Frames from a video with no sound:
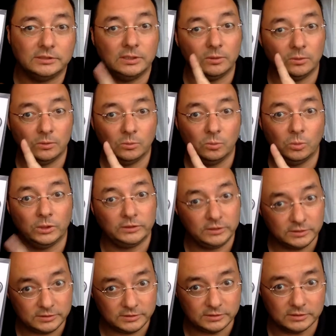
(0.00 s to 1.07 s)
Now, what
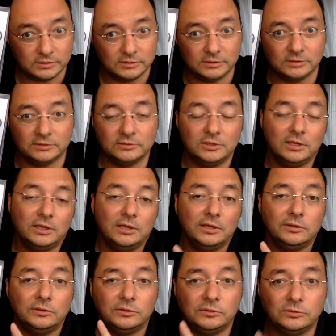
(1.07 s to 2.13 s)
this is
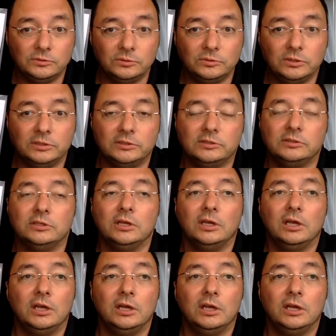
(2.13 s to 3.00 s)
the students